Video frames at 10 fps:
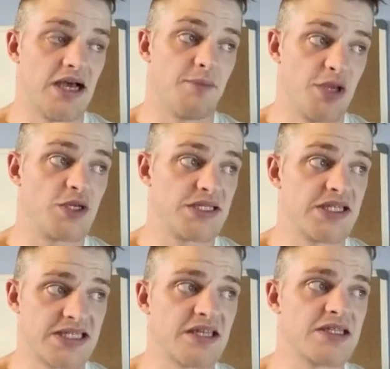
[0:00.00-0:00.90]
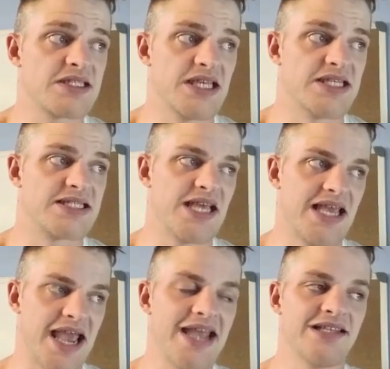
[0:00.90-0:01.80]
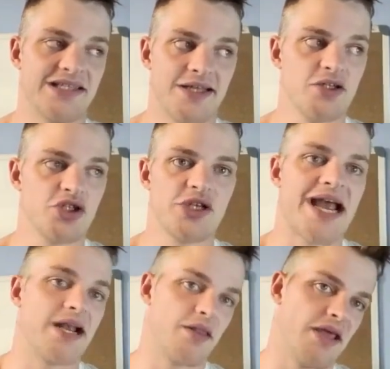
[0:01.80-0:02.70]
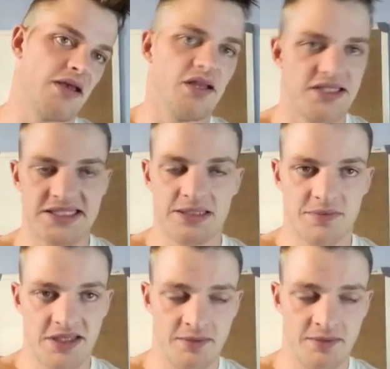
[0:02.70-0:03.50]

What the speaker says: Because in the sentence, it's ate lunch and then did something.